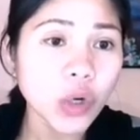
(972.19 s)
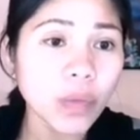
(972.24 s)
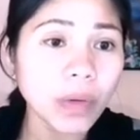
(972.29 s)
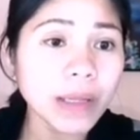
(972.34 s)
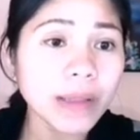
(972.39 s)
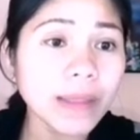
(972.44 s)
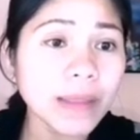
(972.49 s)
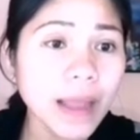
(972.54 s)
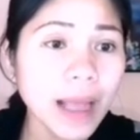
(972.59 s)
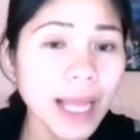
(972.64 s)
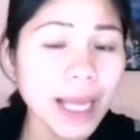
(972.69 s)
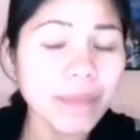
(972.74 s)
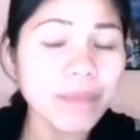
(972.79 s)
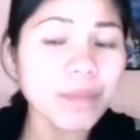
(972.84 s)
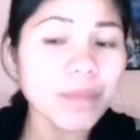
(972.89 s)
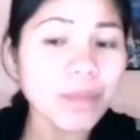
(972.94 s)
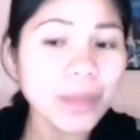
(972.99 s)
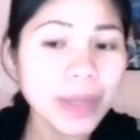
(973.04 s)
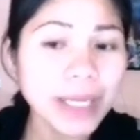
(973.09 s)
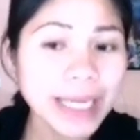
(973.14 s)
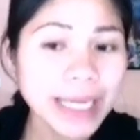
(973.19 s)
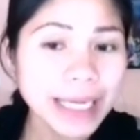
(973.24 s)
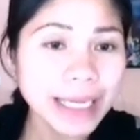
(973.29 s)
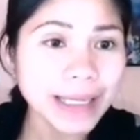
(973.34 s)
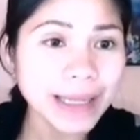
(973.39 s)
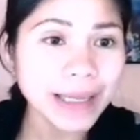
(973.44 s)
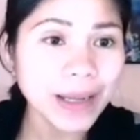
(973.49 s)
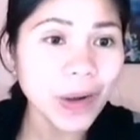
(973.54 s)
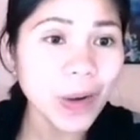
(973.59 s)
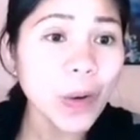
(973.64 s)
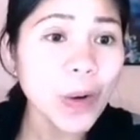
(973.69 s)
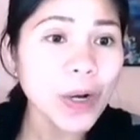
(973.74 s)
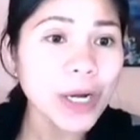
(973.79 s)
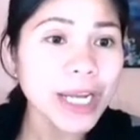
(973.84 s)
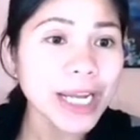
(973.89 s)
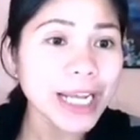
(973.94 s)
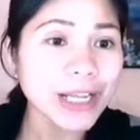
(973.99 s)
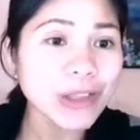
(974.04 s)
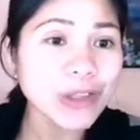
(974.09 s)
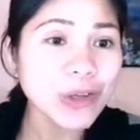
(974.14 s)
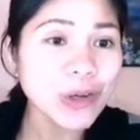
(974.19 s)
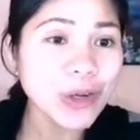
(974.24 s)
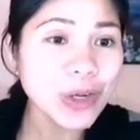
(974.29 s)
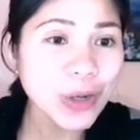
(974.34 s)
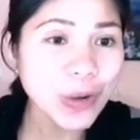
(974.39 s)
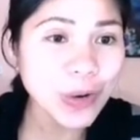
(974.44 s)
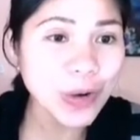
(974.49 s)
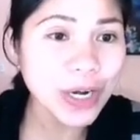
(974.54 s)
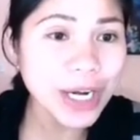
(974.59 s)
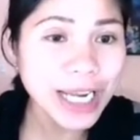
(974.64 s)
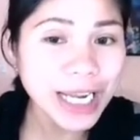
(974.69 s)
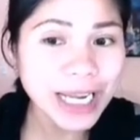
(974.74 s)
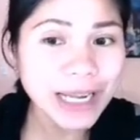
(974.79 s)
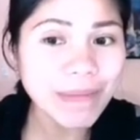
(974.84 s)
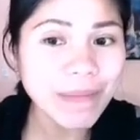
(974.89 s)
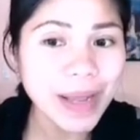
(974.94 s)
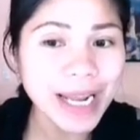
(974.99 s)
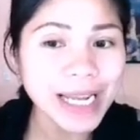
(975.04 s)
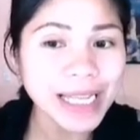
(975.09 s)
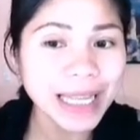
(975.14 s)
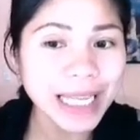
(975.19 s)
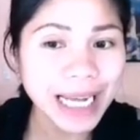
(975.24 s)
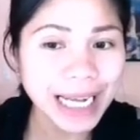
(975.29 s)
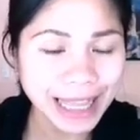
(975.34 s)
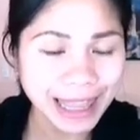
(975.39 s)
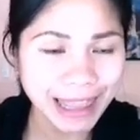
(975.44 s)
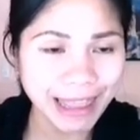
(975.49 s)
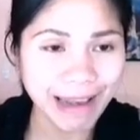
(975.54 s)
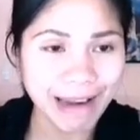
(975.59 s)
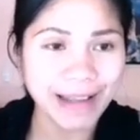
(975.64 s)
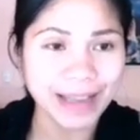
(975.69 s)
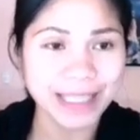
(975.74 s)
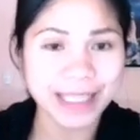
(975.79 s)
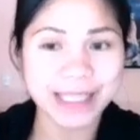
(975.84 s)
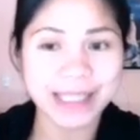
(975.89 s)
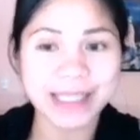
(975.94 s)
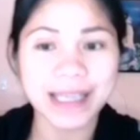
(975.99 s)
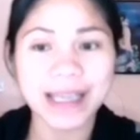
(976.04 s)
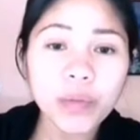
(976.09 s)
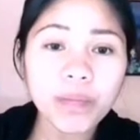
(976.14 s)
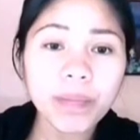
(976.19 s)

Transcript: you will type it according to your email address.